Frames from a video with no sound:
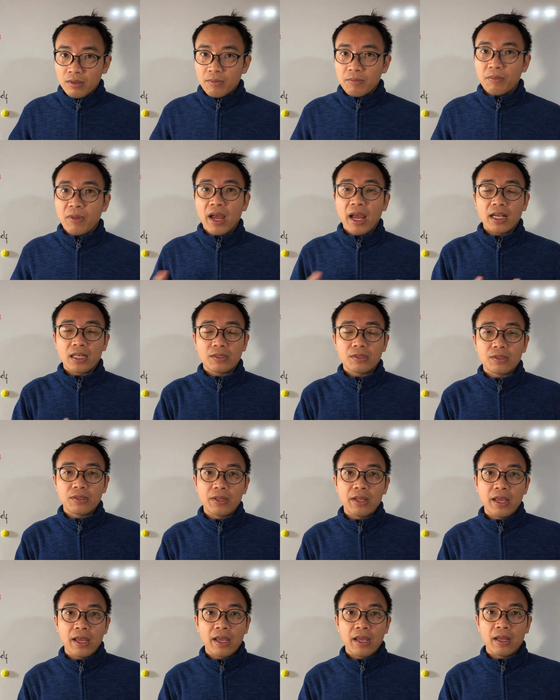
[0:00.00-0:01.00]
bags
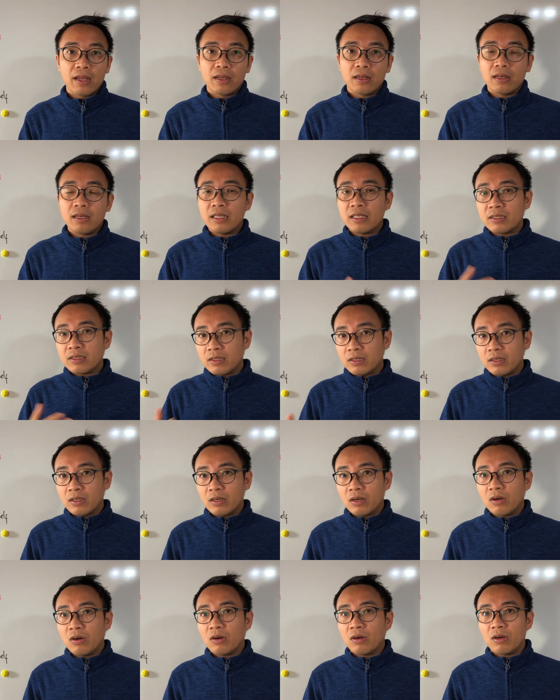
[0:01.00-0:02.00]
there, litter
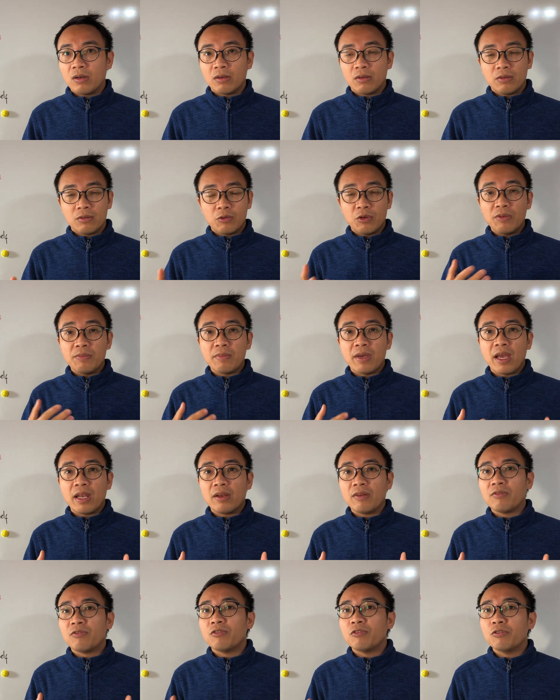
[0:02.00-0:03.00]
or
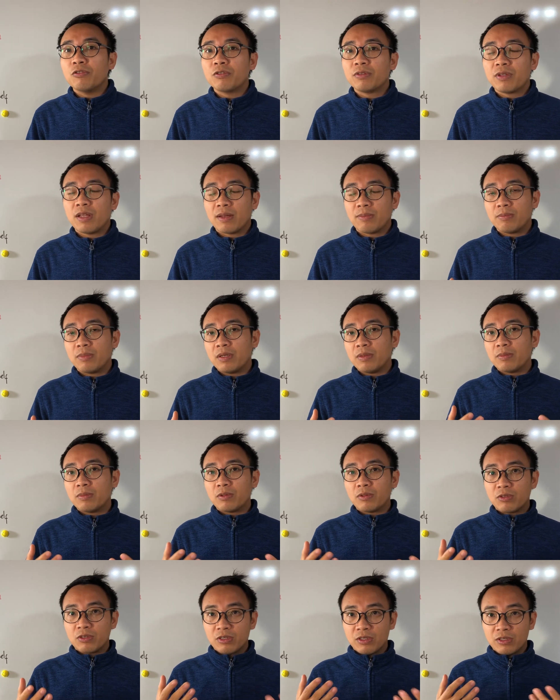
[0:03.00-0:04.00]
remaining food that
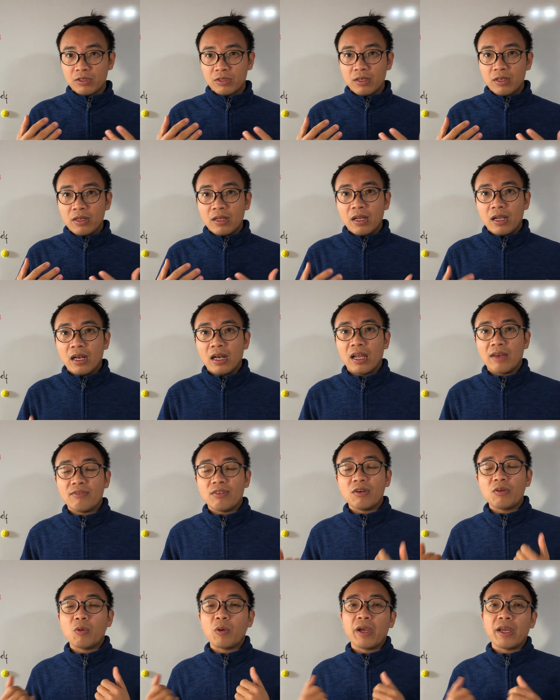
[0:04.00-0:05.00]
people just left
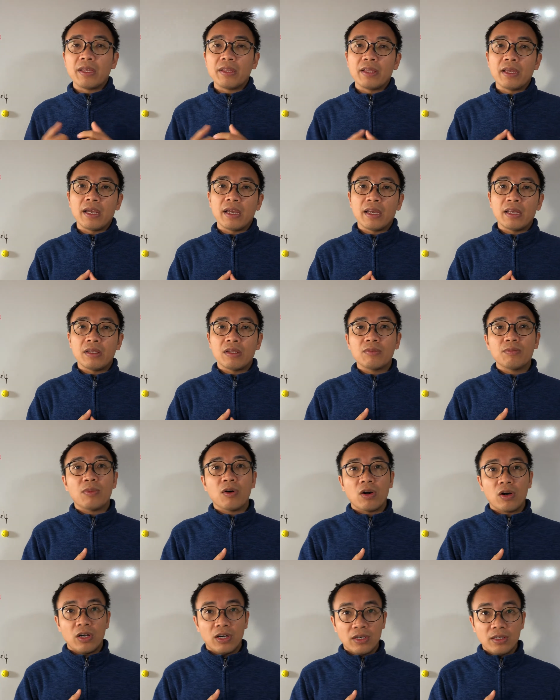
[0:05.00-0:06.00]
away there in the
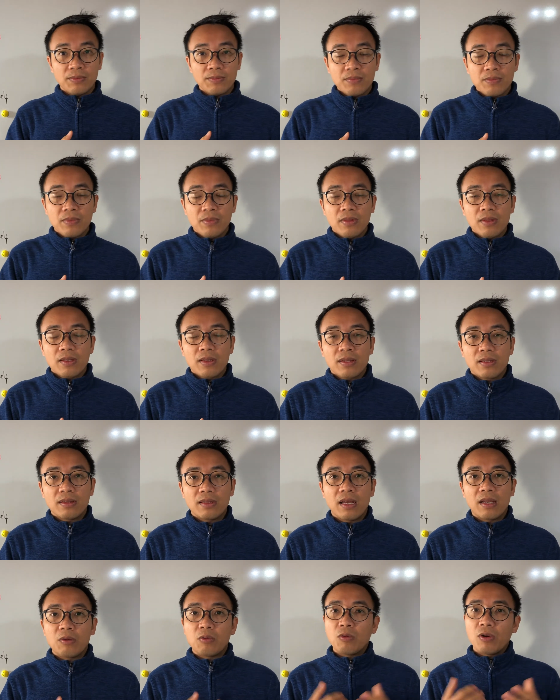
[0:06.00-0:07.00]
park.
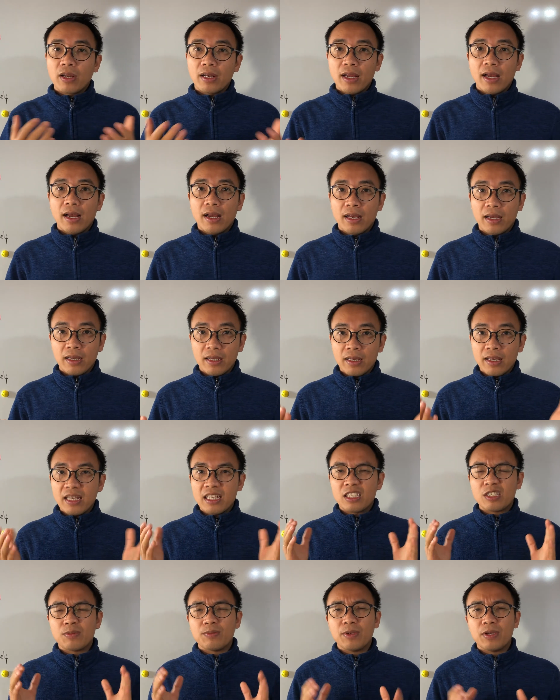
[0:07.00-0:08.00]
That what I
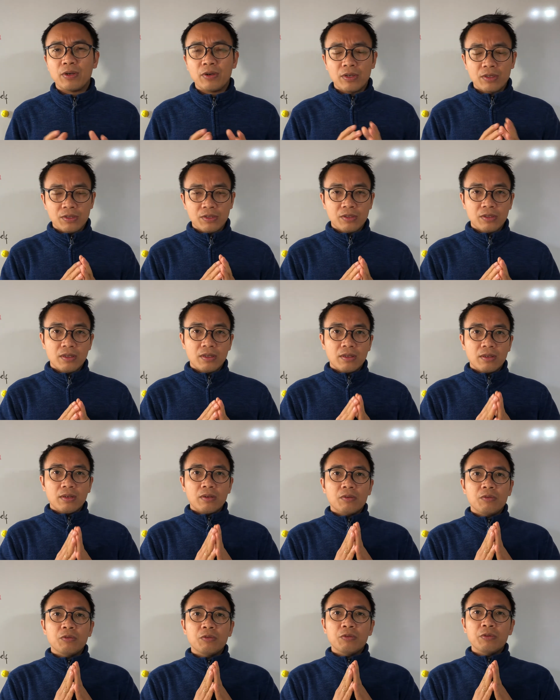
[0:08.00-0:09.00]
experienced
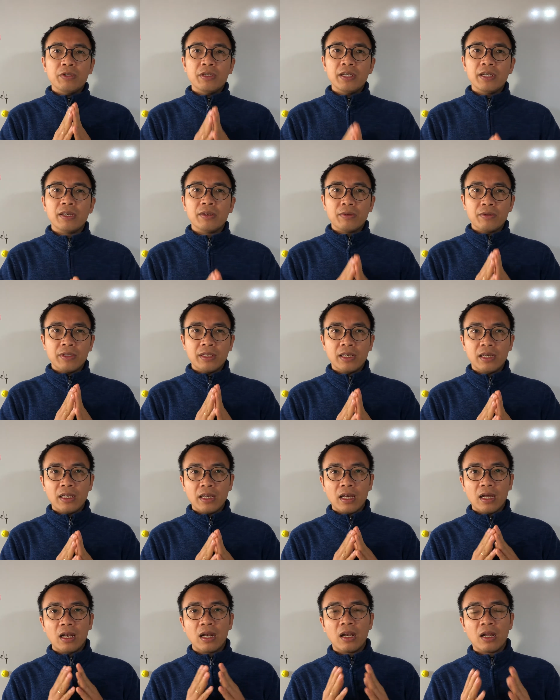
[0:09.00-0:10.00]
really, really
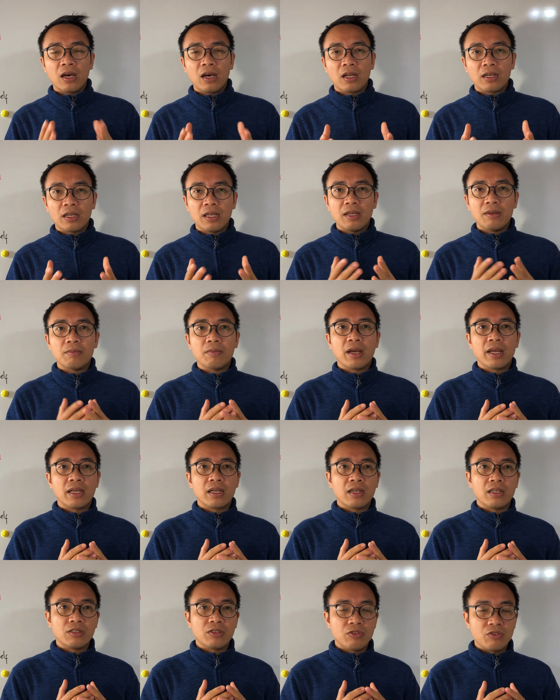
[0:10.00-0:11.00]
a lot in my
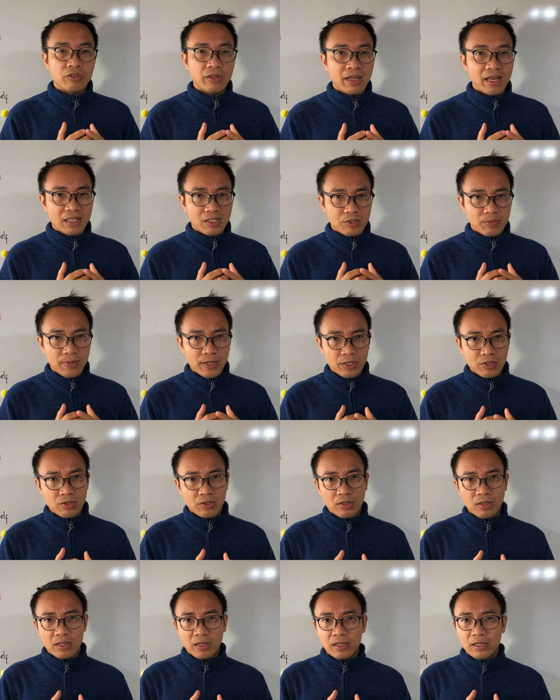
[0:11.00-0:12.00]
country,
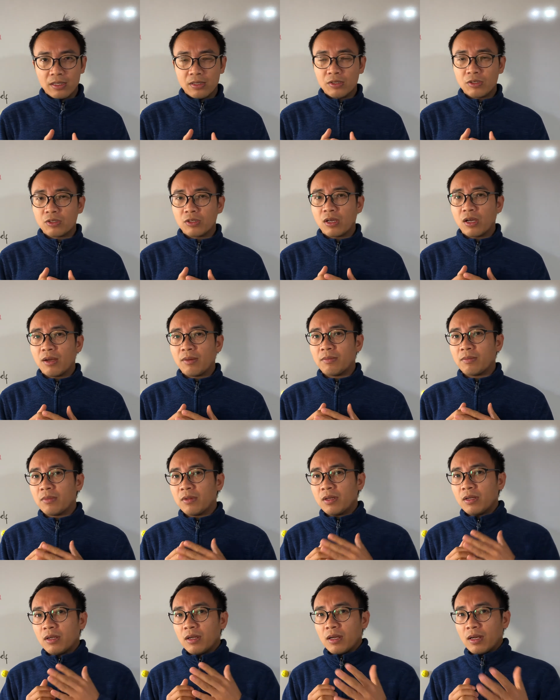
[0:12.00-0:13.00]
especially in some
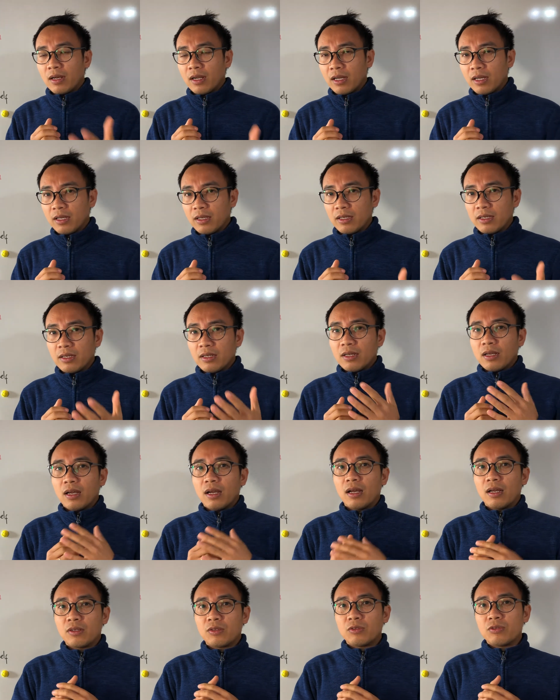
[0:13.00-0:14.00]
like
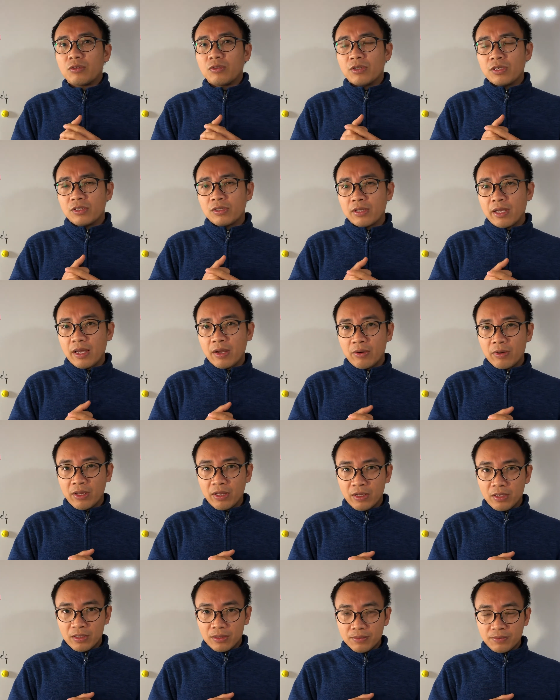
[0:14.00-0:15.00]
uh, tourist
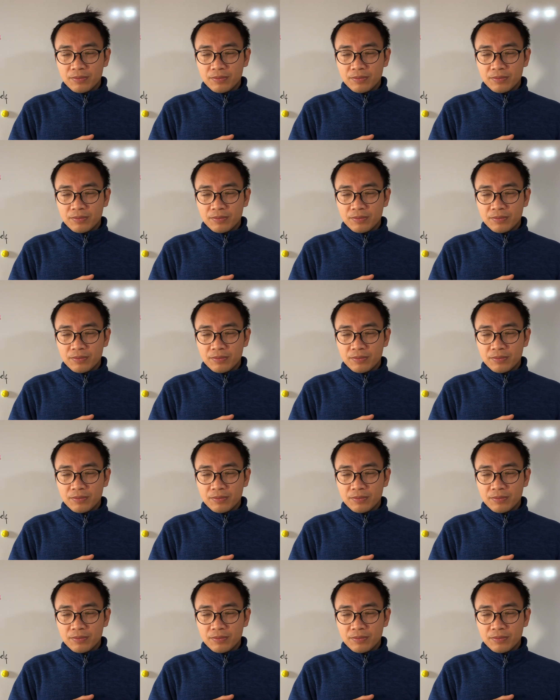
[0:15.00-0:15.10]
area.